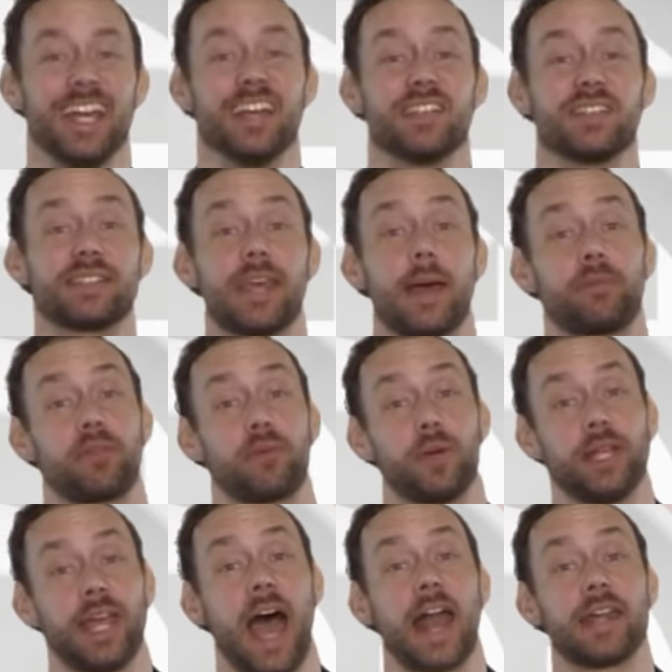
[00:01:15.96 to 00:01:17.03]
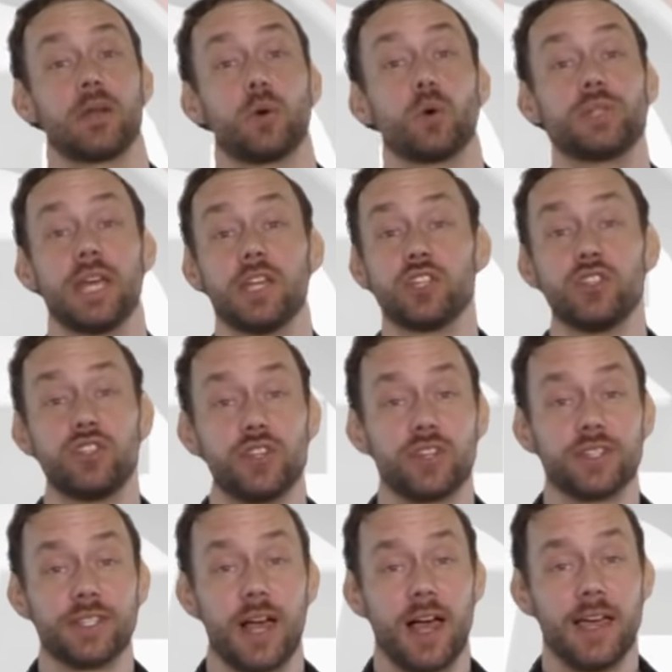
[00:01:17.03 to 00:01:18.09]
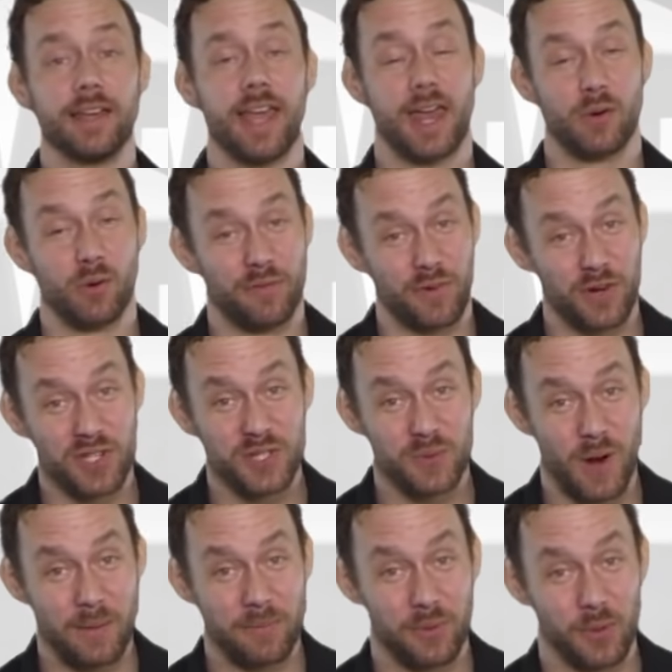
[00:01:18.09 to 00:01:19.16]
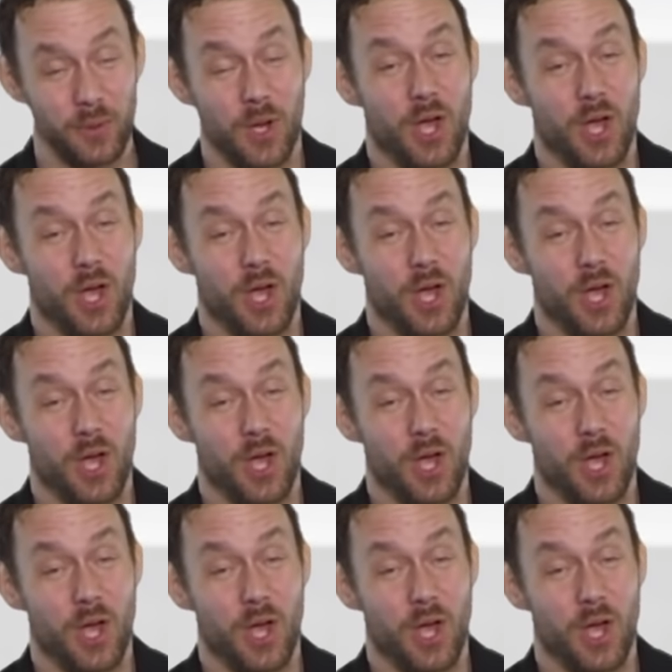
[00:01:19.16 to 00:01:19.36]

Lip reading: Step 3, adding a rotation to your side and a reverse swipe through.